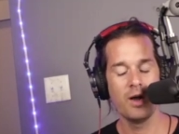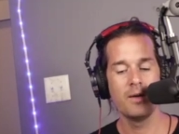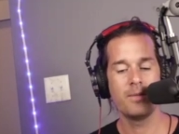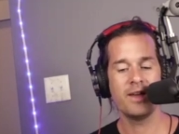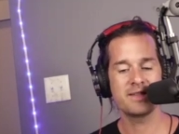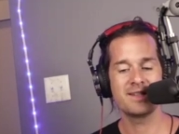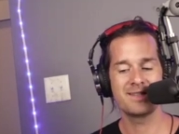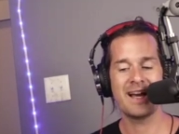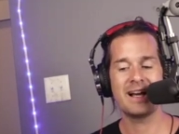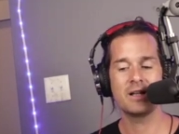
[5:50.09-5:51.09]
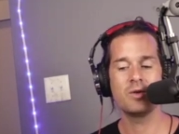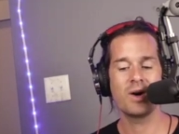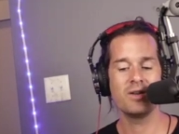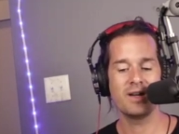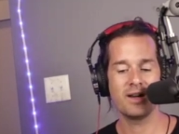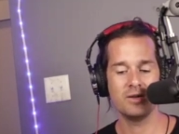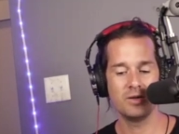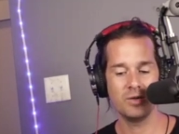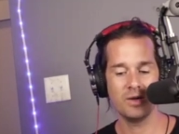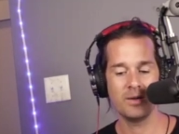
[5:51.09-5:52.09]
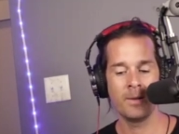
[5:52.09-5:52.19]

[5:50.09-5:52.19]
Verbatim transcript: But that's exactly why you got to do it.